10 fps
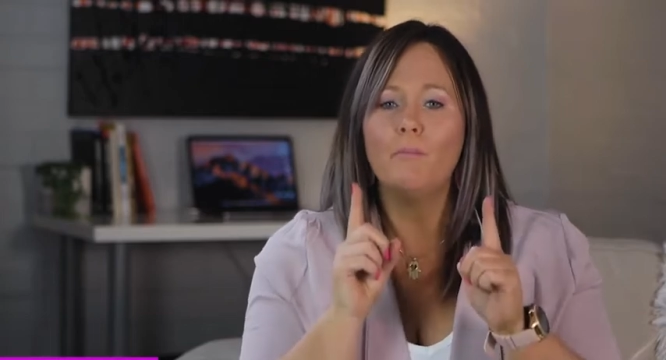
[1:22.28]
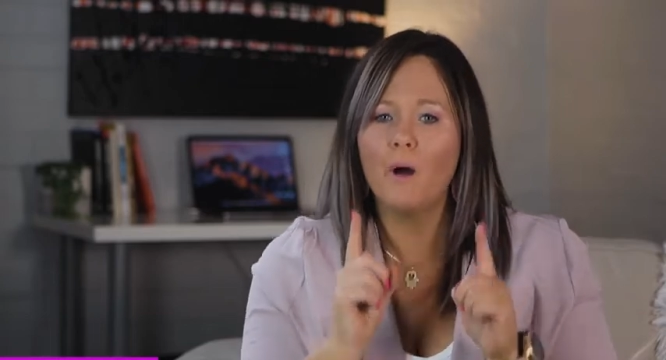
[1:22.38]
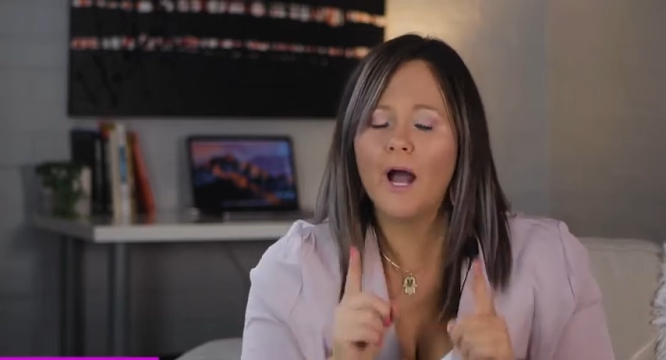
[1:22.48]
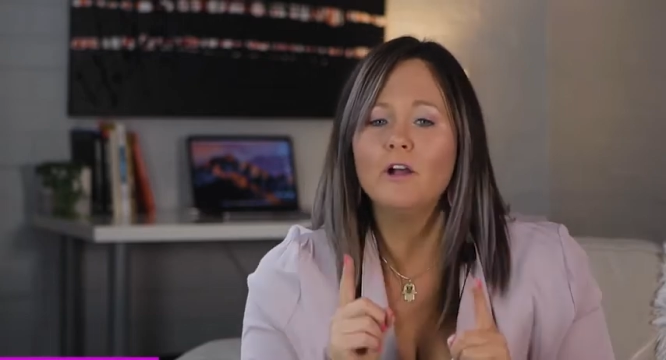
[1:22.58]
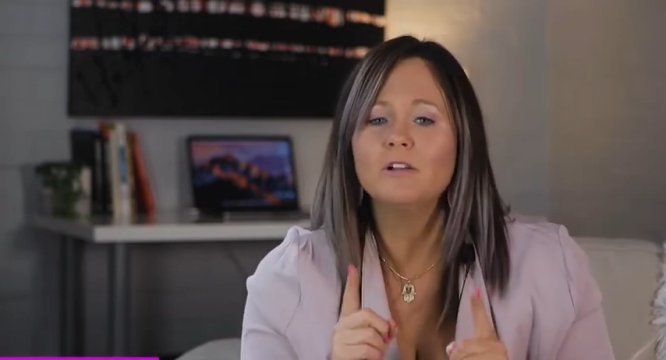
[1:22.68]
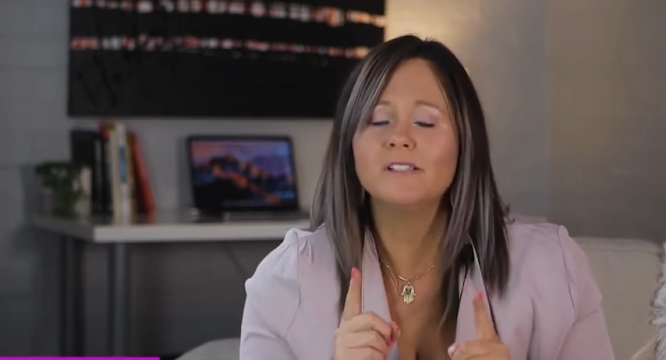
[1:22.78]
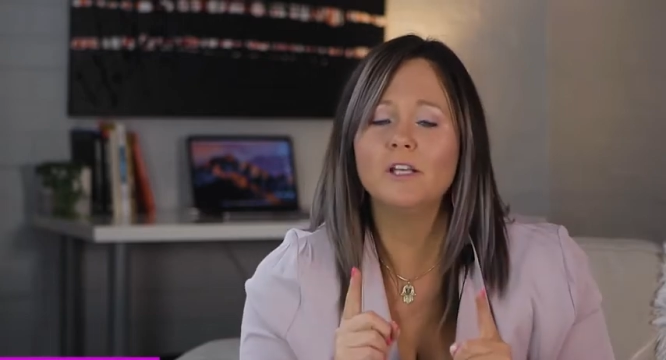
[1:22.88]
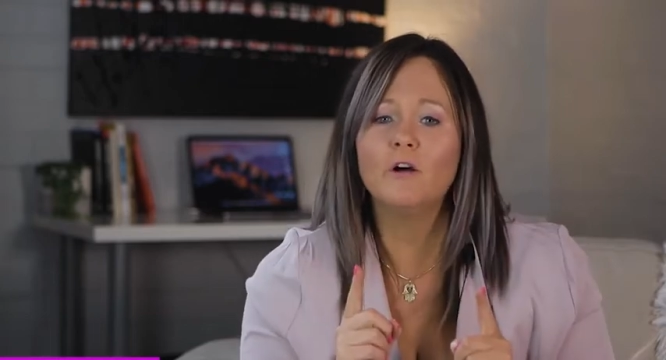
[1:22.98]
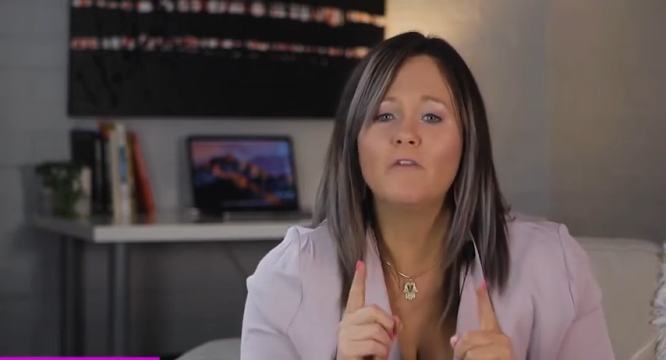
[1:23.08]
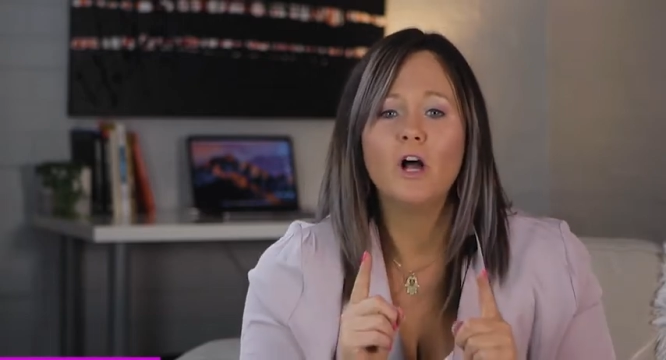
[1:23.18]
by
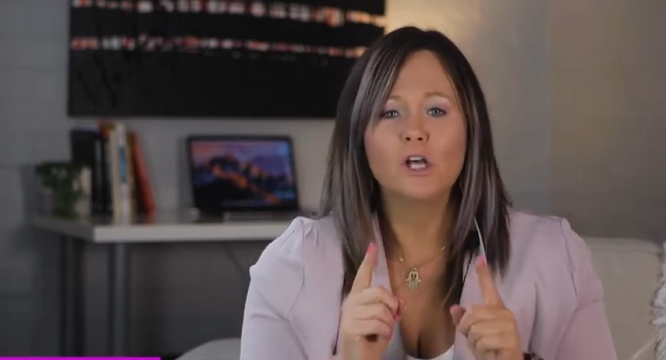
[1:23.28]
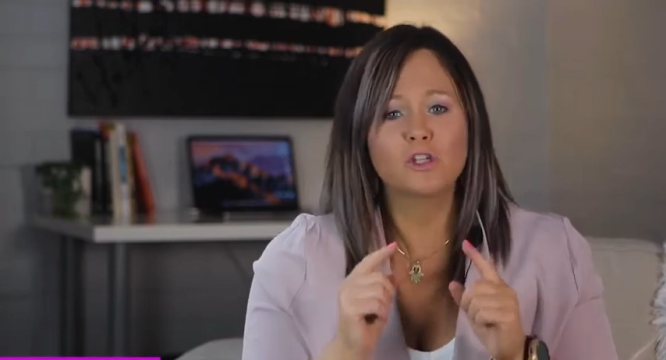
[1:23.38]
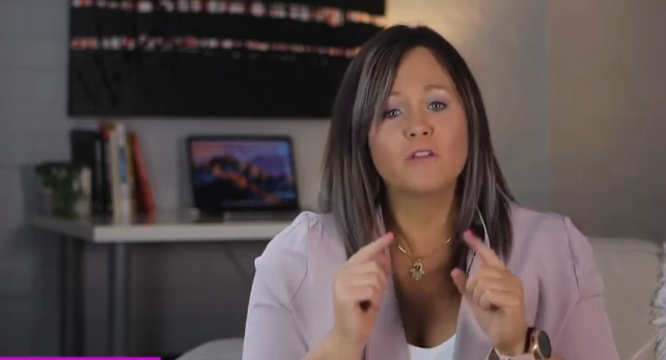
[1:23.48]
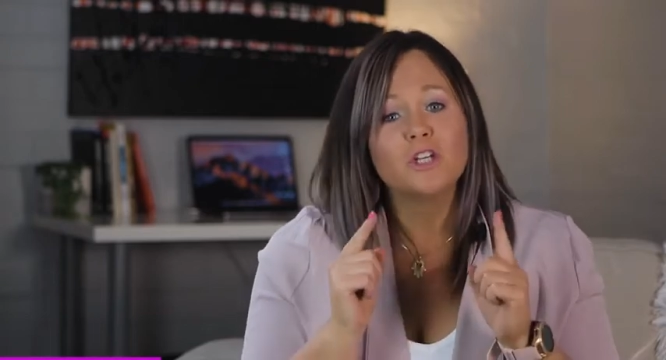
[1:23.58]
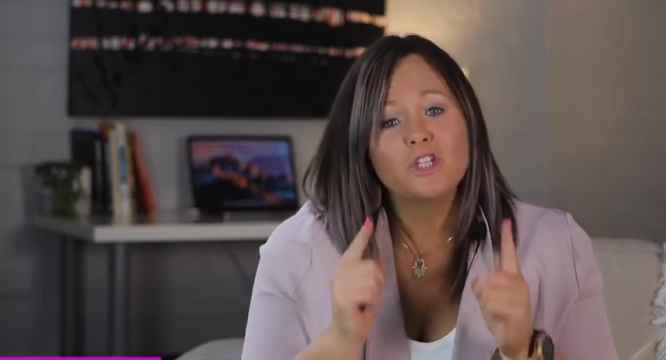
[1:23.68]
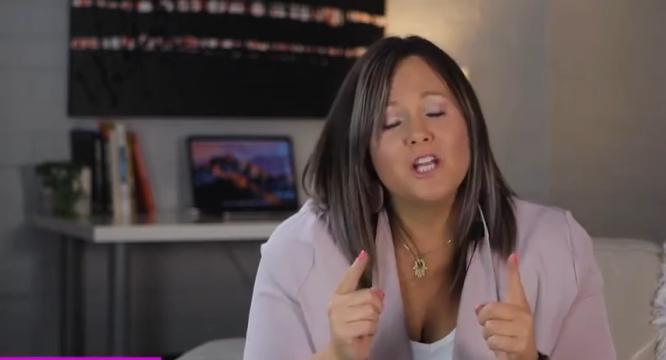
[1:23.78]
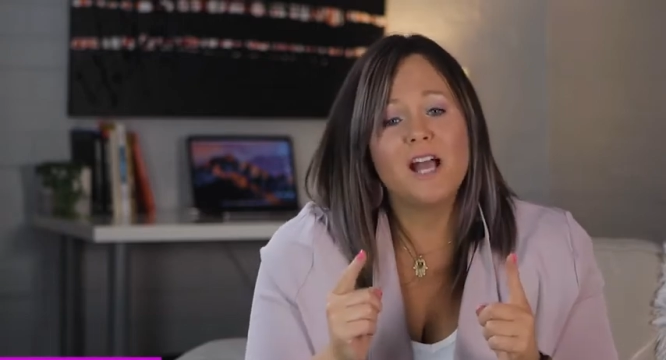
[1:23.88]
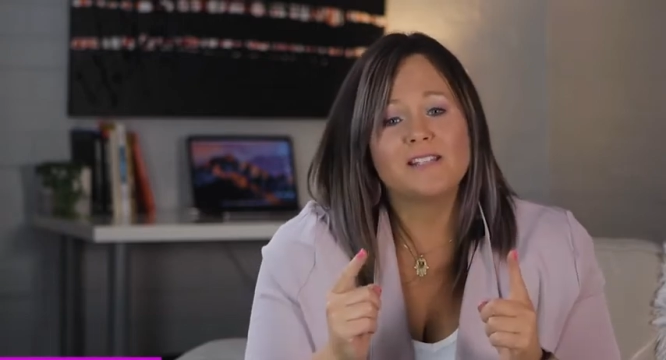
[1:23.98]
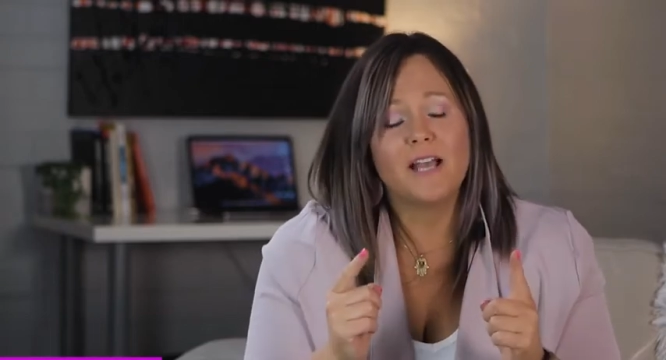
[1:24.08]
herself so that she has